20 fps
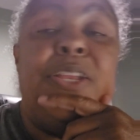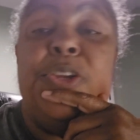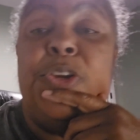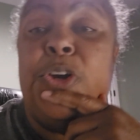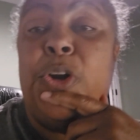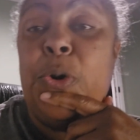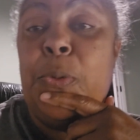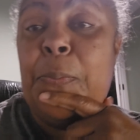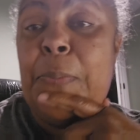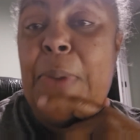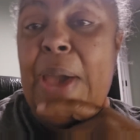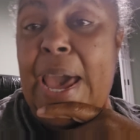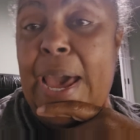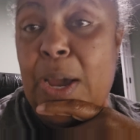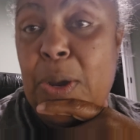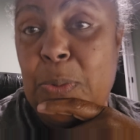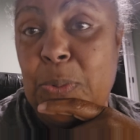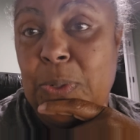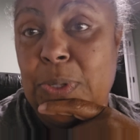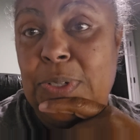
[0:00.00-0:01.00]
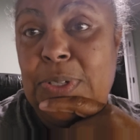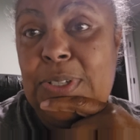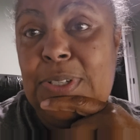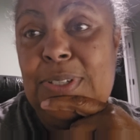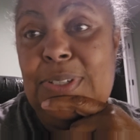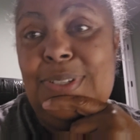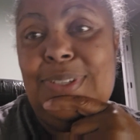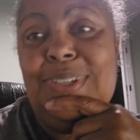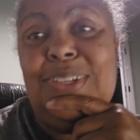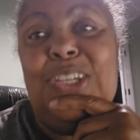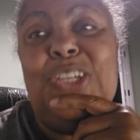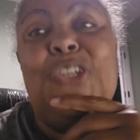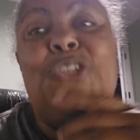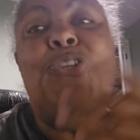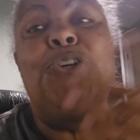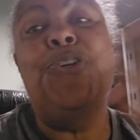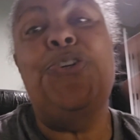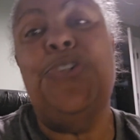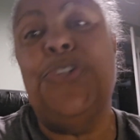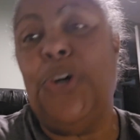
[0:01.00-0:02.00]
And you go backwards.
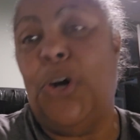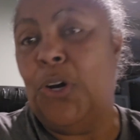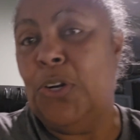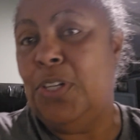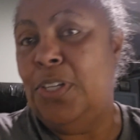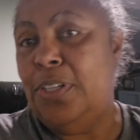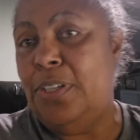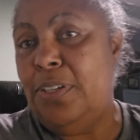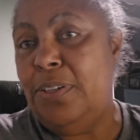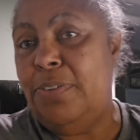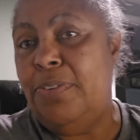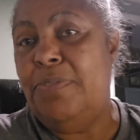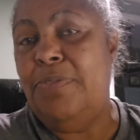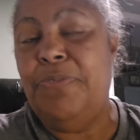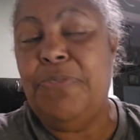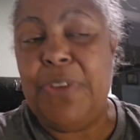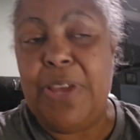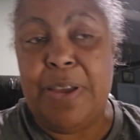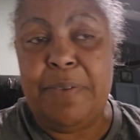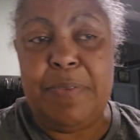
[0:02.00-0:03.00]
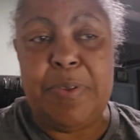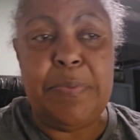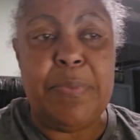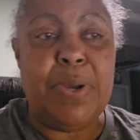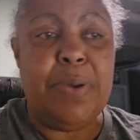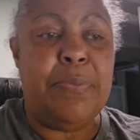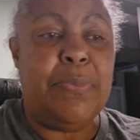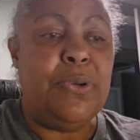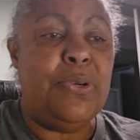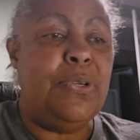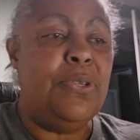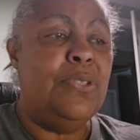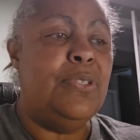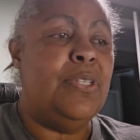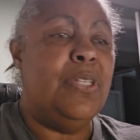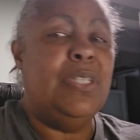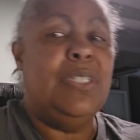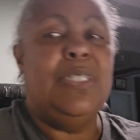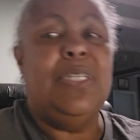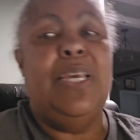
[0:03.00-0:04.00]
So you talk to your family
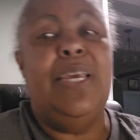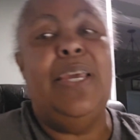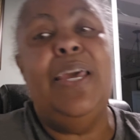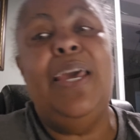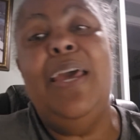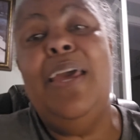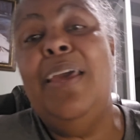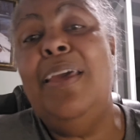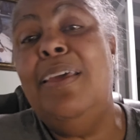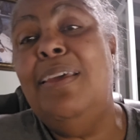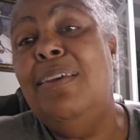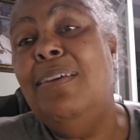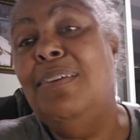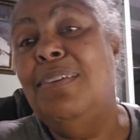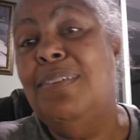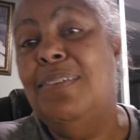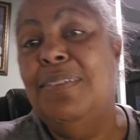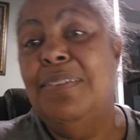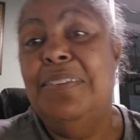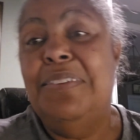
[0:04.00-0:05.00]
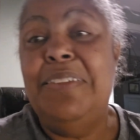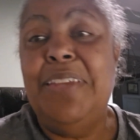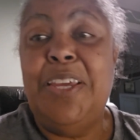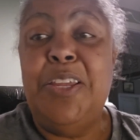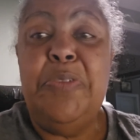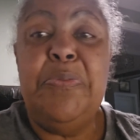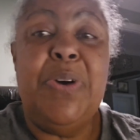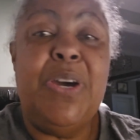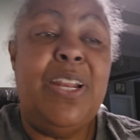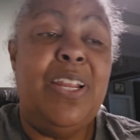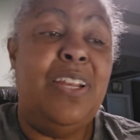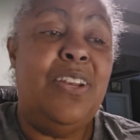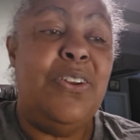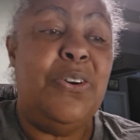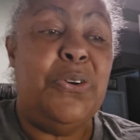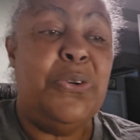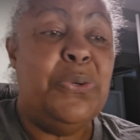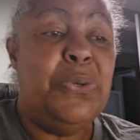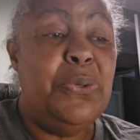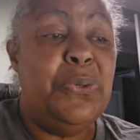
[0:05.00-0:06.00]
members and say, hey, anybody
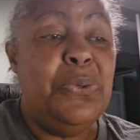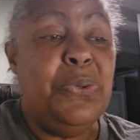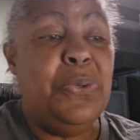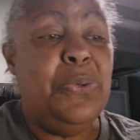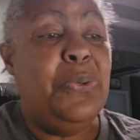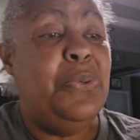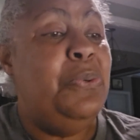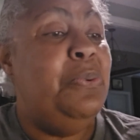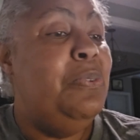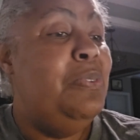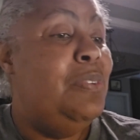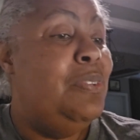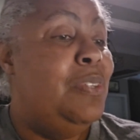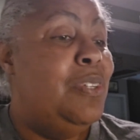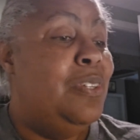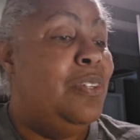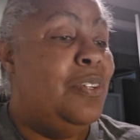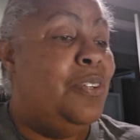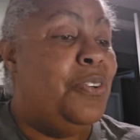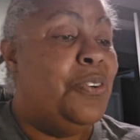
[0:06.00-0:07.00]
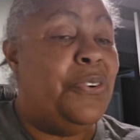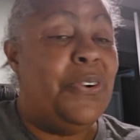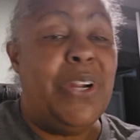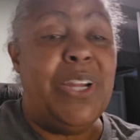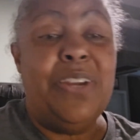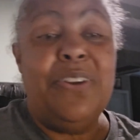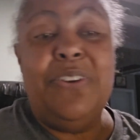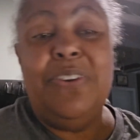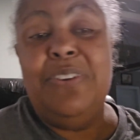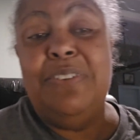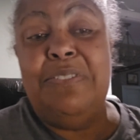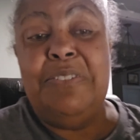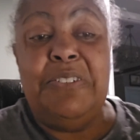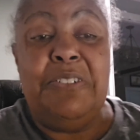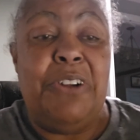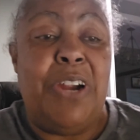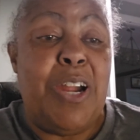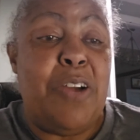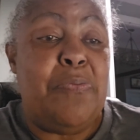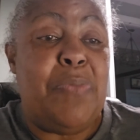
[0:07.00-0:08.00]
know who
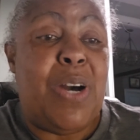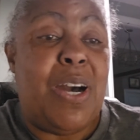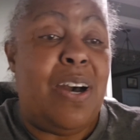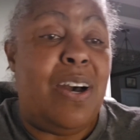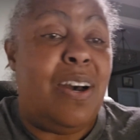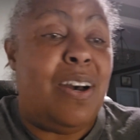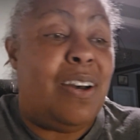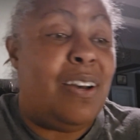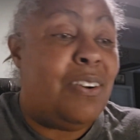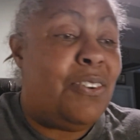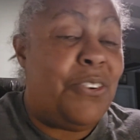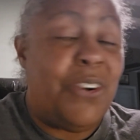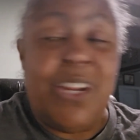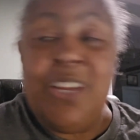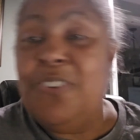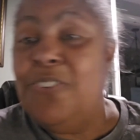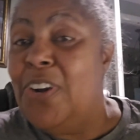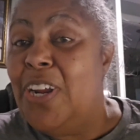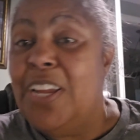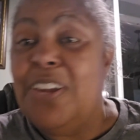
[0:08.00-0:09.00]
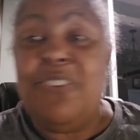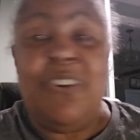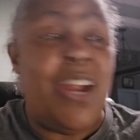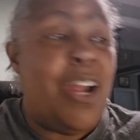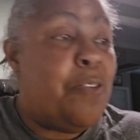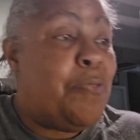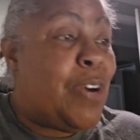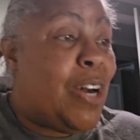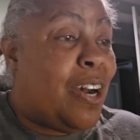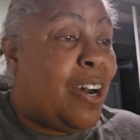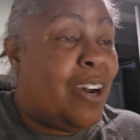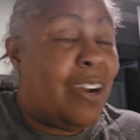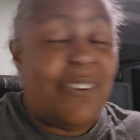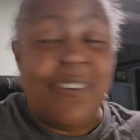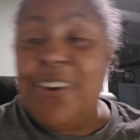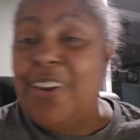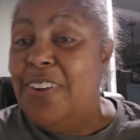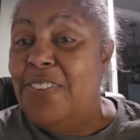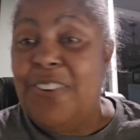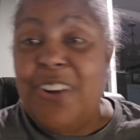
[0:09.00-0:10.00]
great-grandma, great-great-grandma,
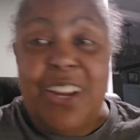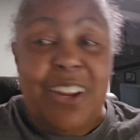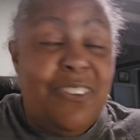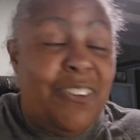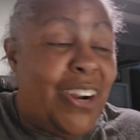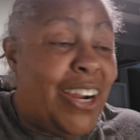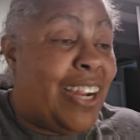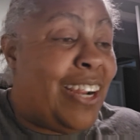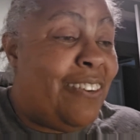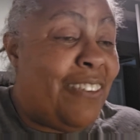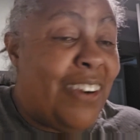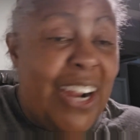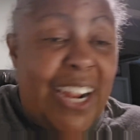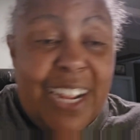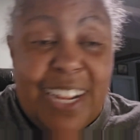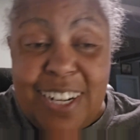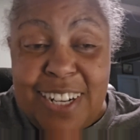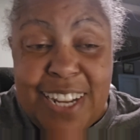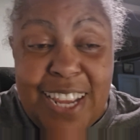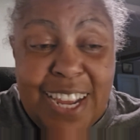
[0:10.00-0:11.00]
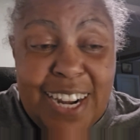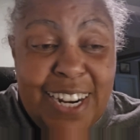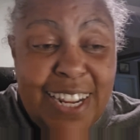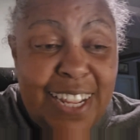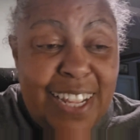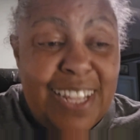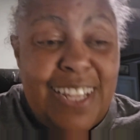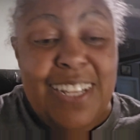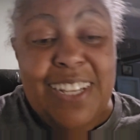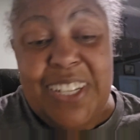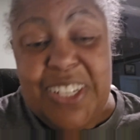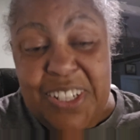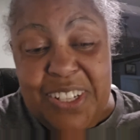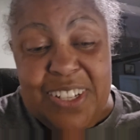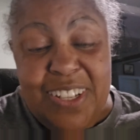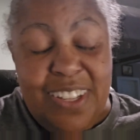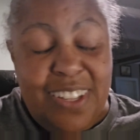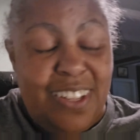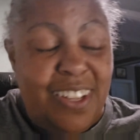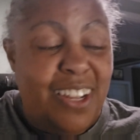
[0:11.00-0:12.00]
great-great-great-granddaddy,
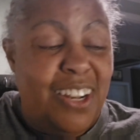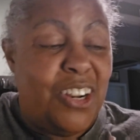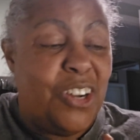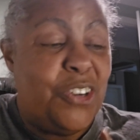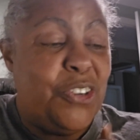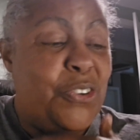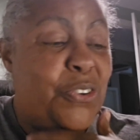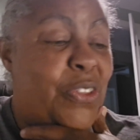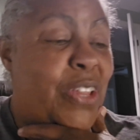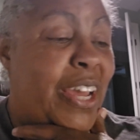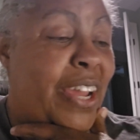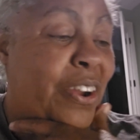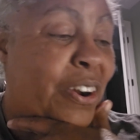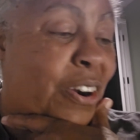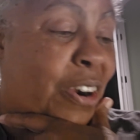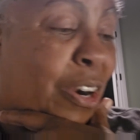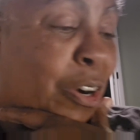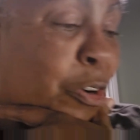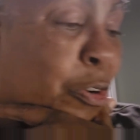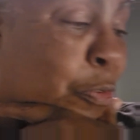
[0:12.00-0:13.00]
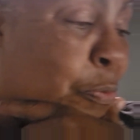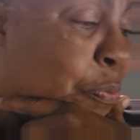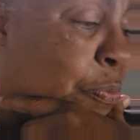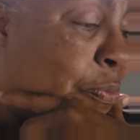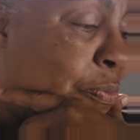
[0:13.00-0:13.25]
who they are?